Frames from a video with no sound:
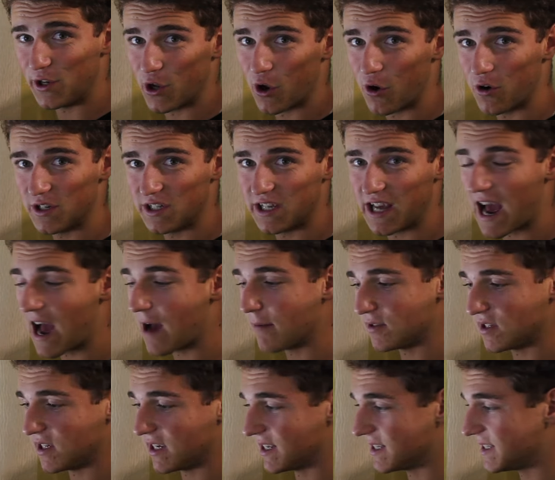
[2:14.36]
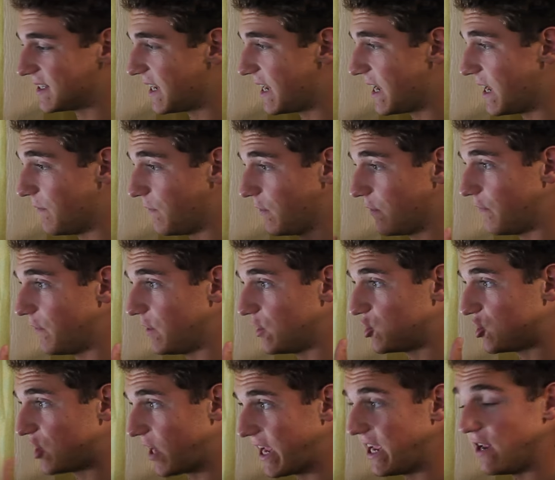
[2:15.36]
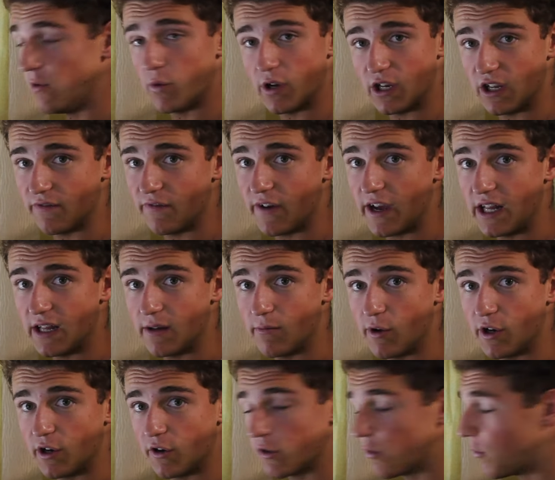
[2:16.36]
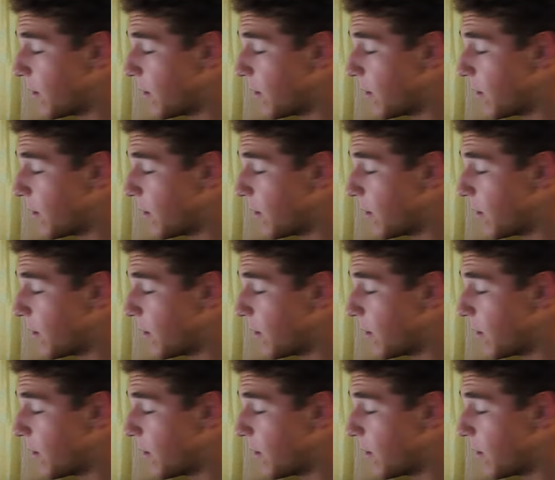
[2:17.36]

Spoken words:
go onto your app, so you can see if your fish eat when you feed them when you're